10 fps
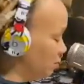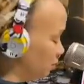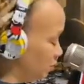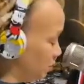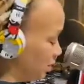
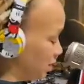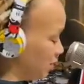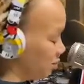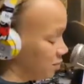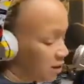You've
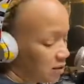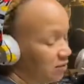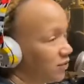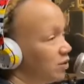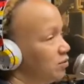been on the
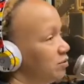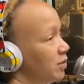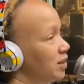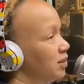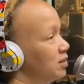phone
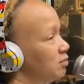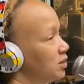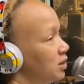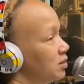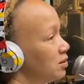making some
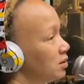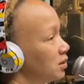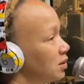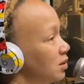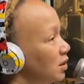deals and